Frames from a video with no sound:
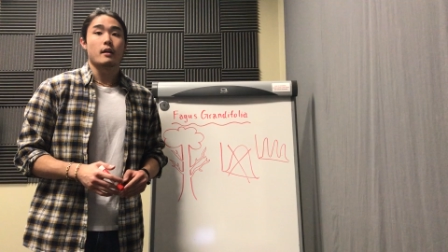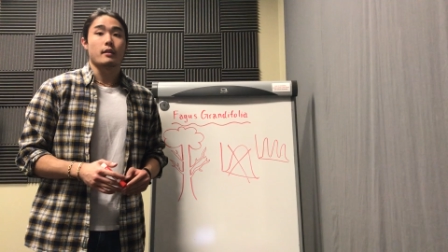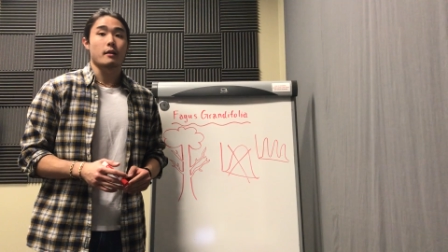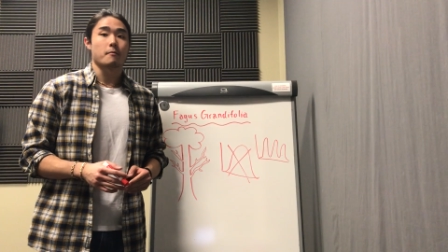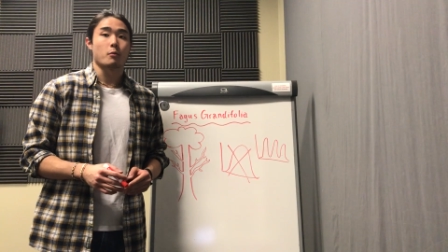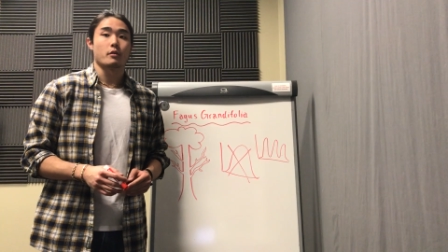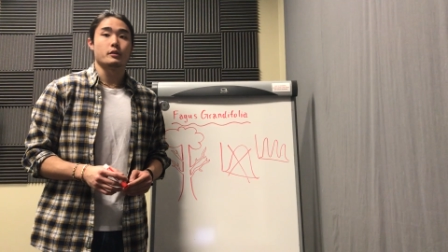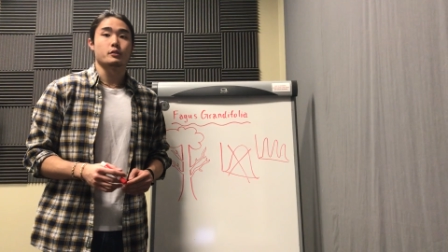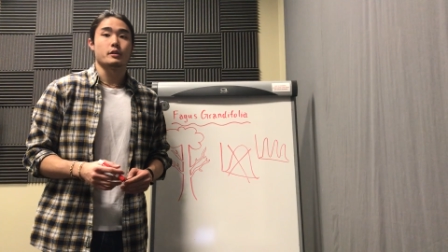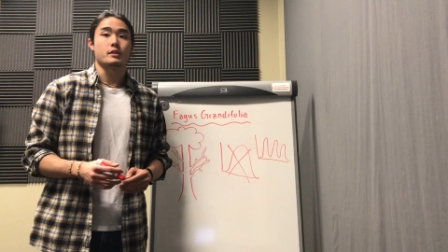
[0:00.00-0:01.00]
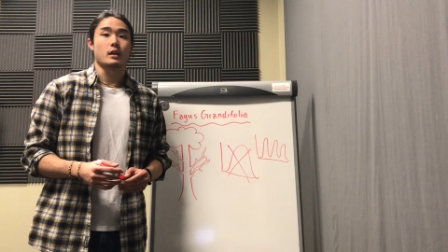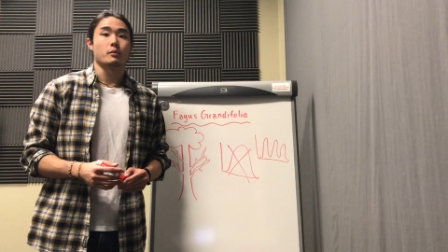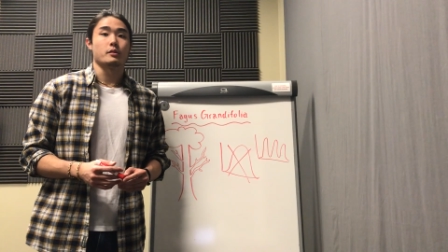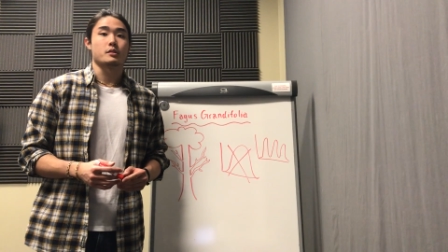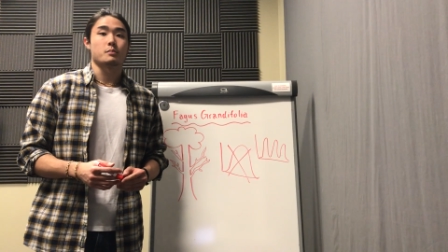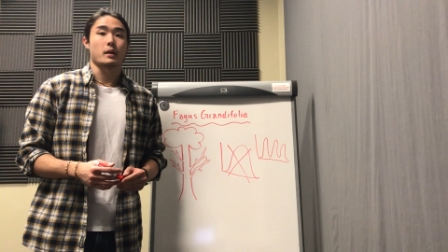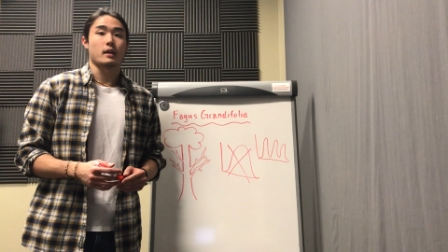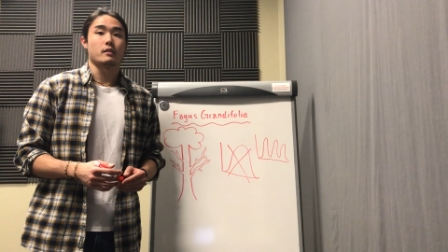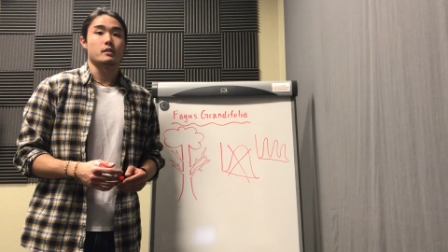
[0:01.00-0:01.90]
Therefore, the tree is able to expand